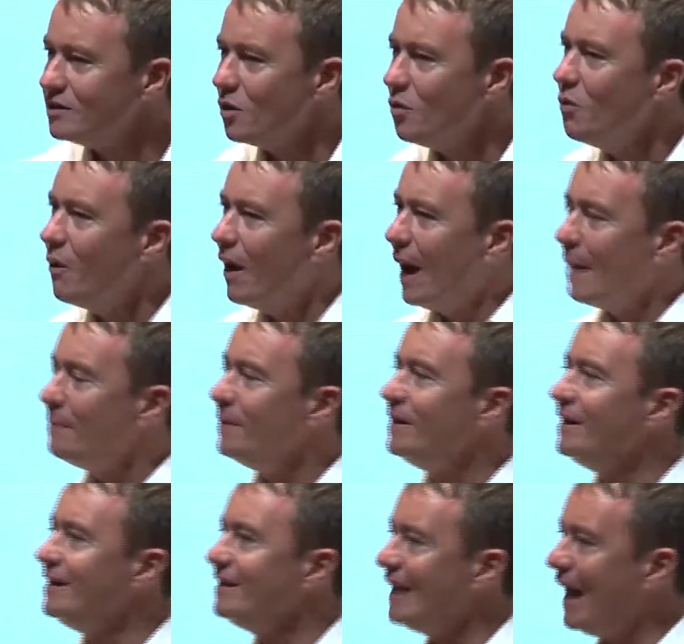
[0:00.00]
it's all
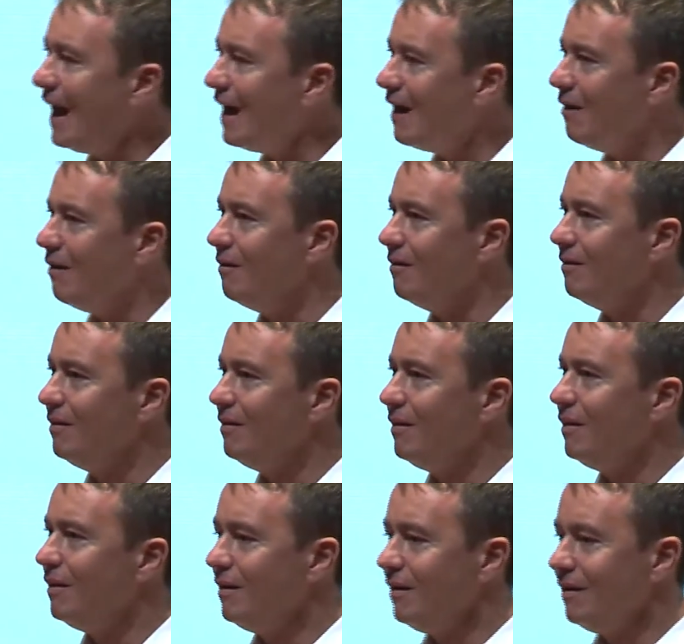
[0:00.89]
happening now?
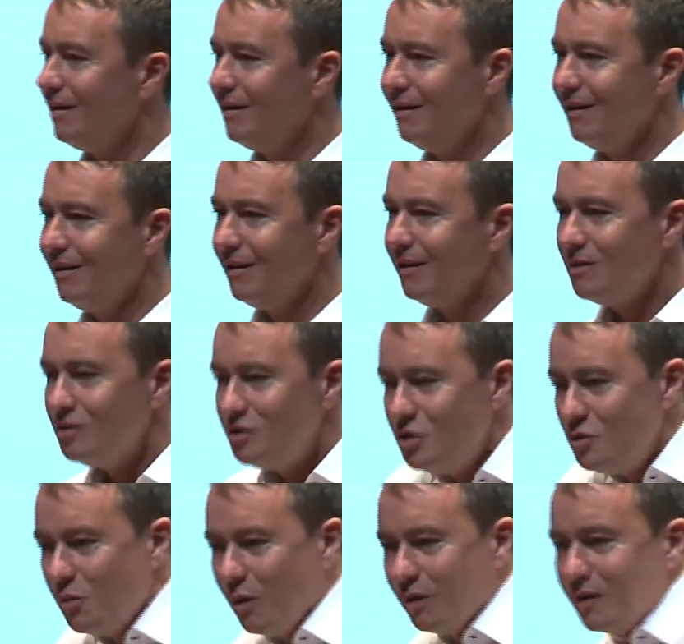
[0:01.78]

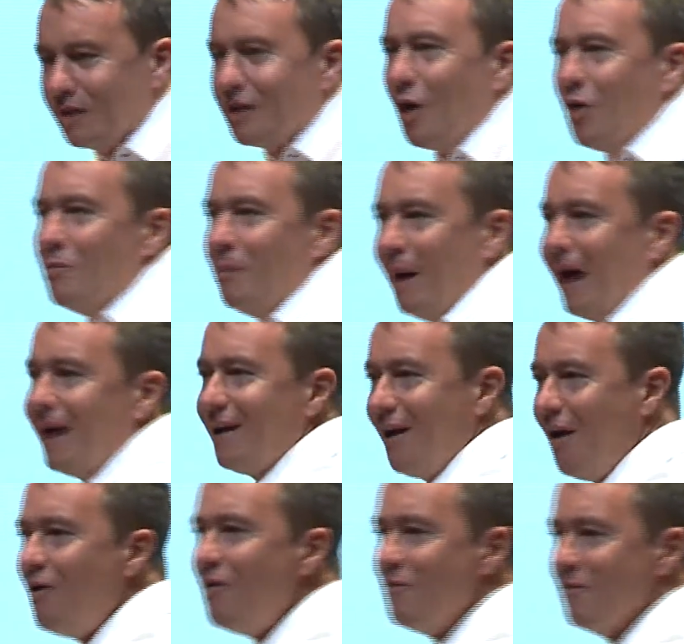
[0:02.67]
Because you want to go
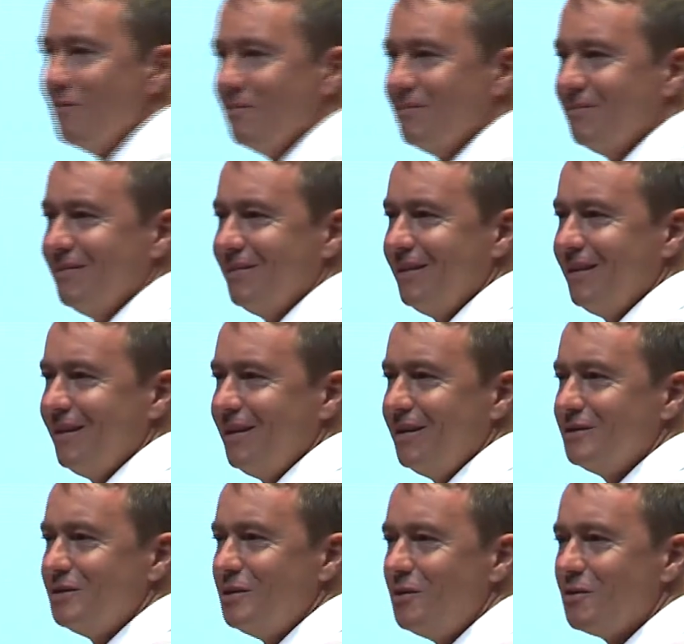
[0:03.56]
back home.
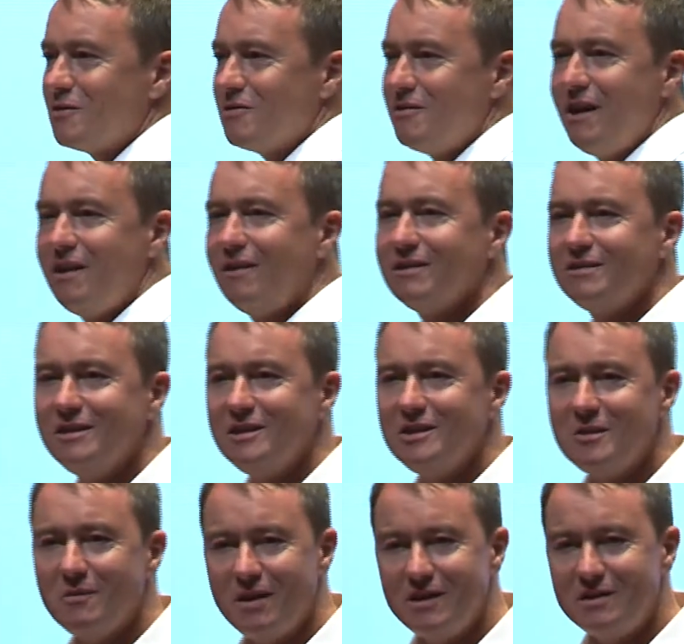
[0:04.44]
So you're creating a
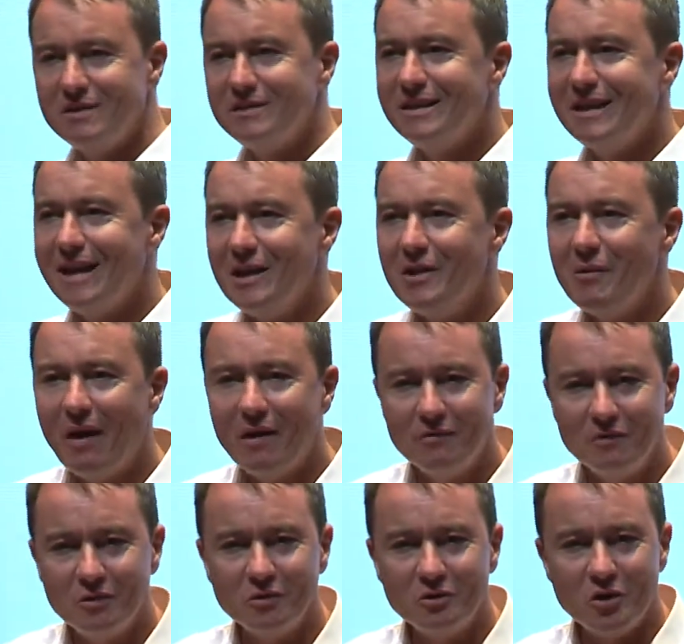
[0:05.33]
situation to get you
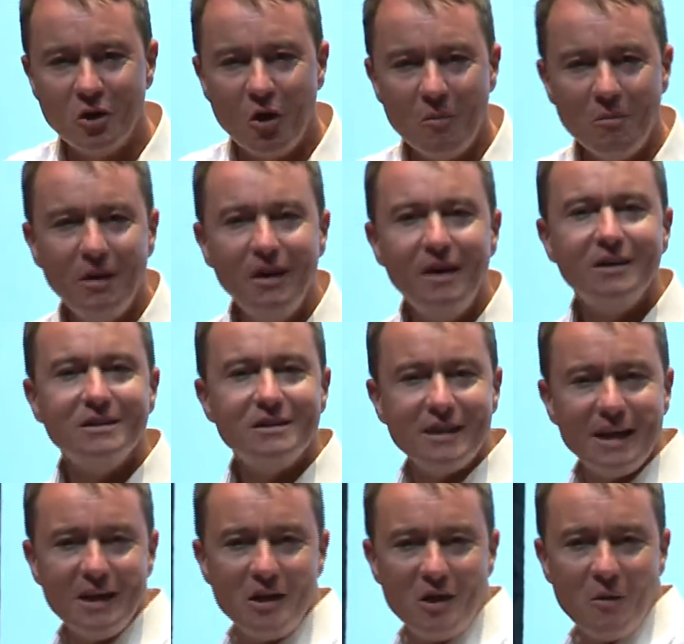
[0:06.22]
out of your job,
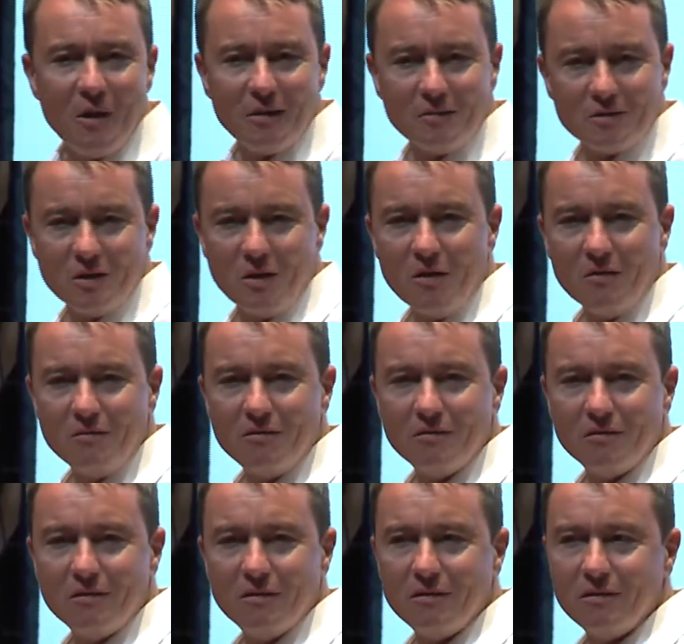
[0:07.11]
to get you out of
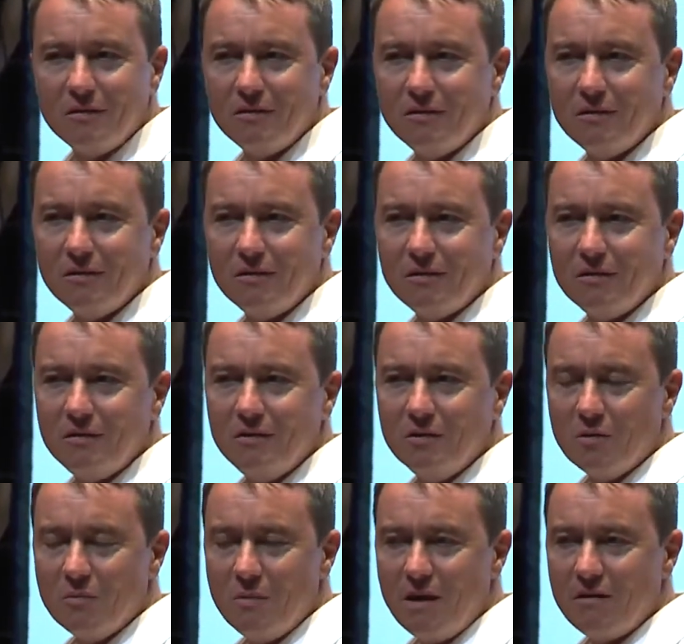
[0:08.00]

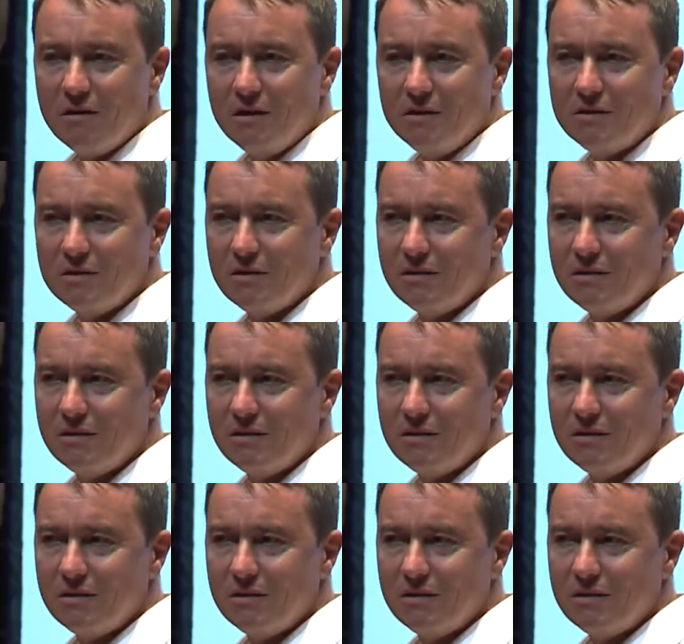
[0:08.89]
your marriage.